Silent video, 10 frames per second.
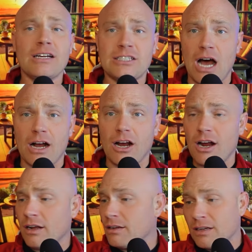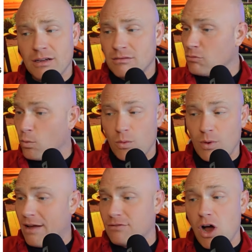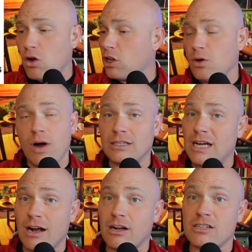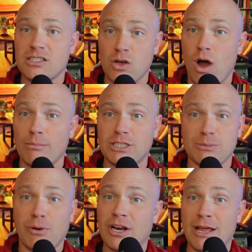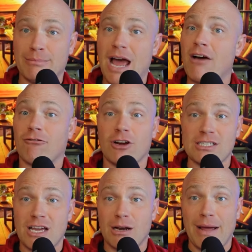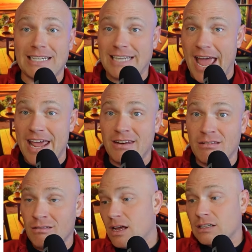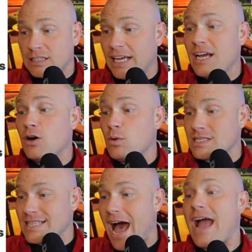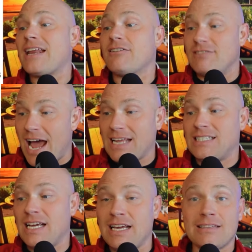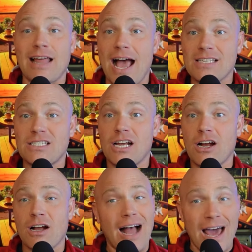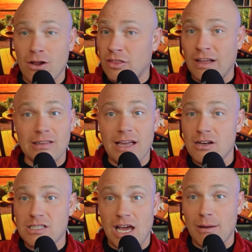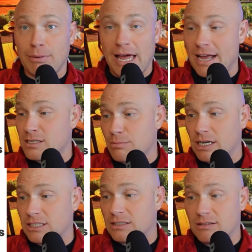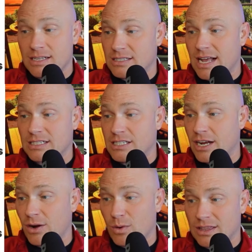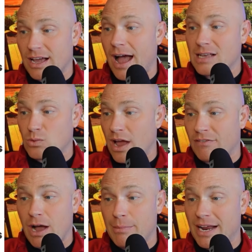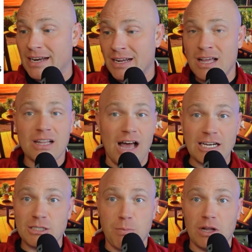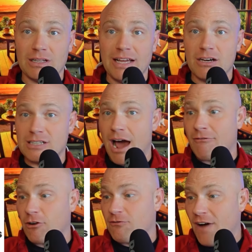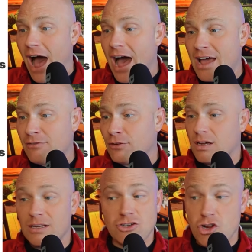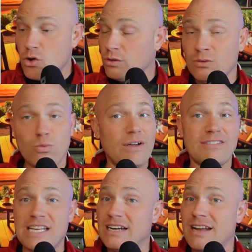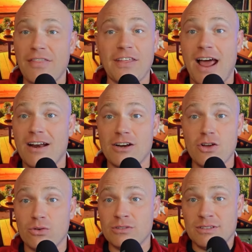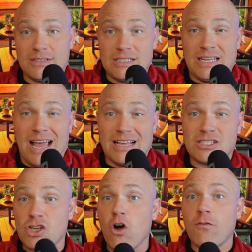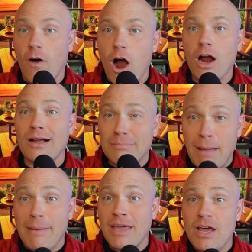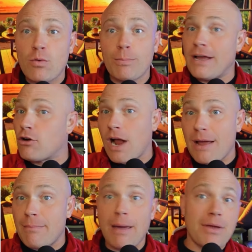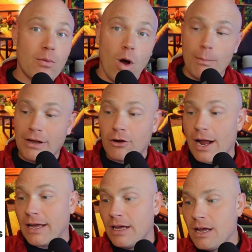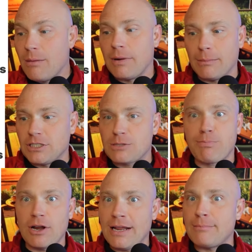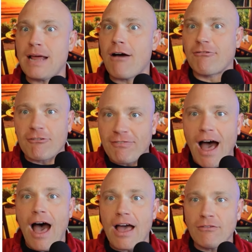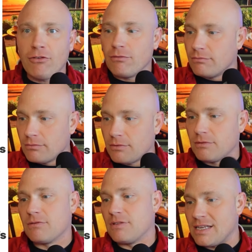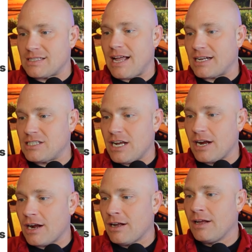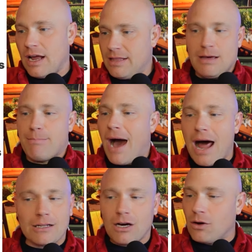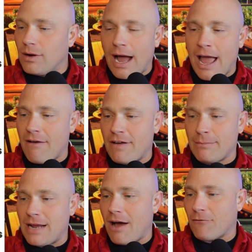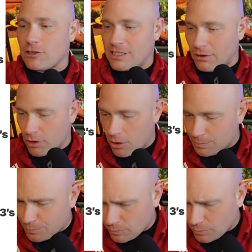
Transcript: Tucker, we have no clue on Tucker, so I'm just putting him down for he's going to make 10. Leo was 9 of 19 last year. I don't think Leo's going to play as much this next year with the guys we have coming in. I just put Leo down for 5. Newton, we've seen nothing out of Newton at so far. Maybe he will be great, maybe he won't be great, but I'm just putting him down for 5 this next year. And then Ballo, I have him down for zero.